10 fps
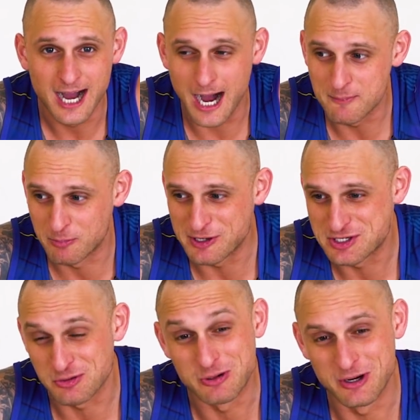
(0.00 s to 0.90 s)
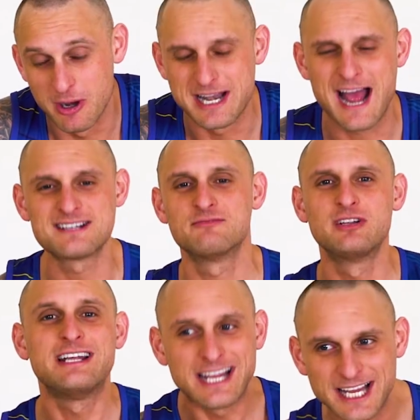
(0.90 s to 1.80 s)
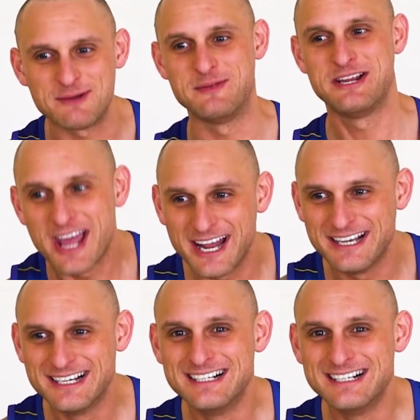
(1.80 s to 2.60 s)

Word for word: Um, pretty surreal. It hasn't really hit me yet.